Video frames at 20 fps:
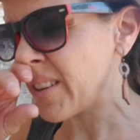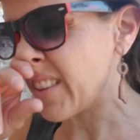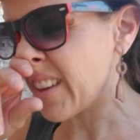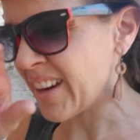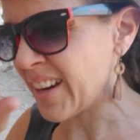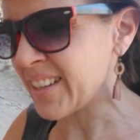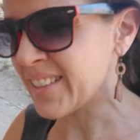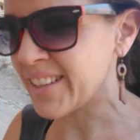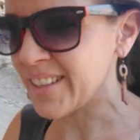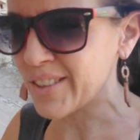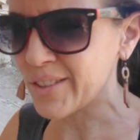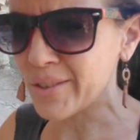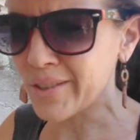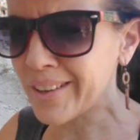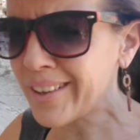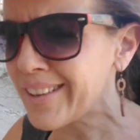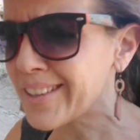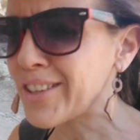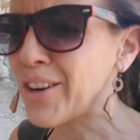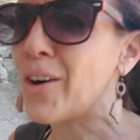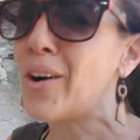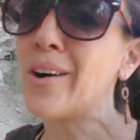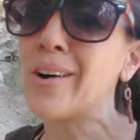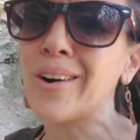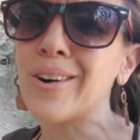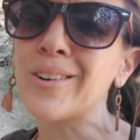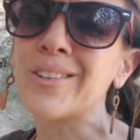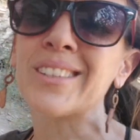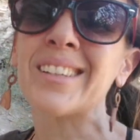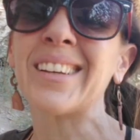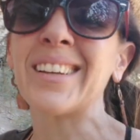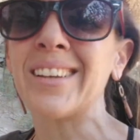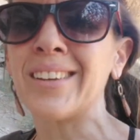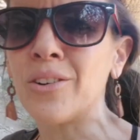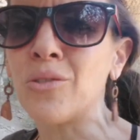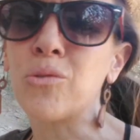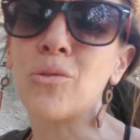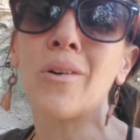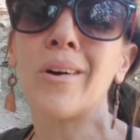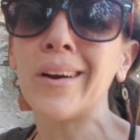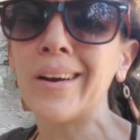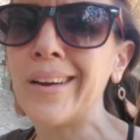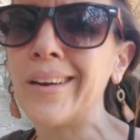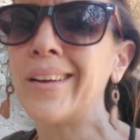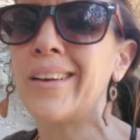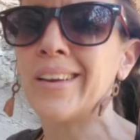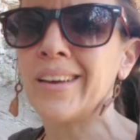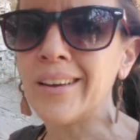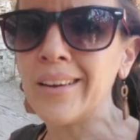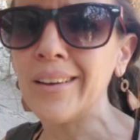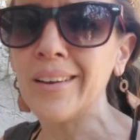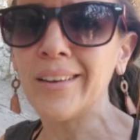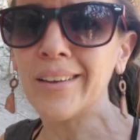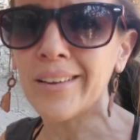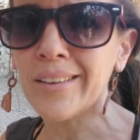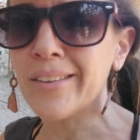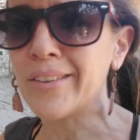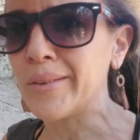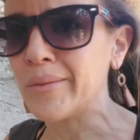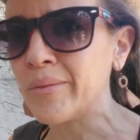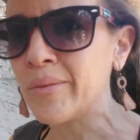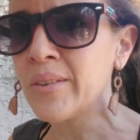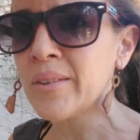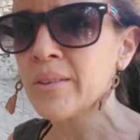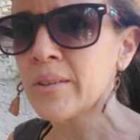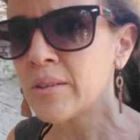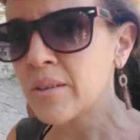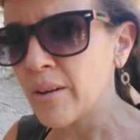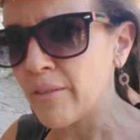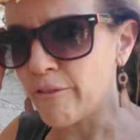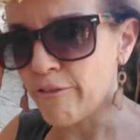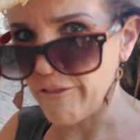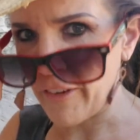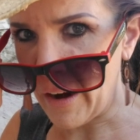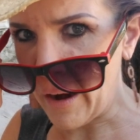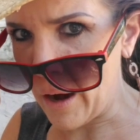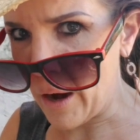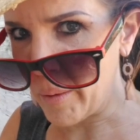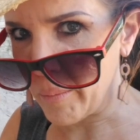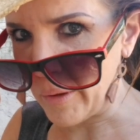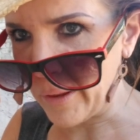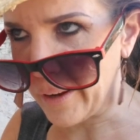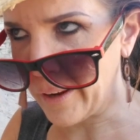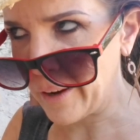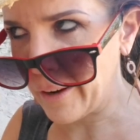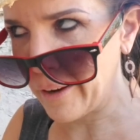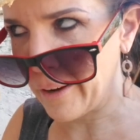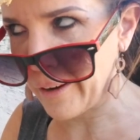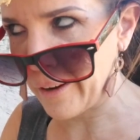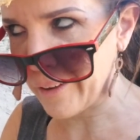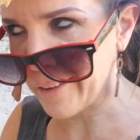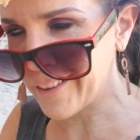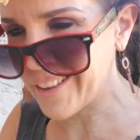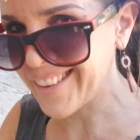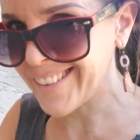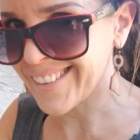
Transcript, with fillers: the high season, there's all these cars and crying kids and families.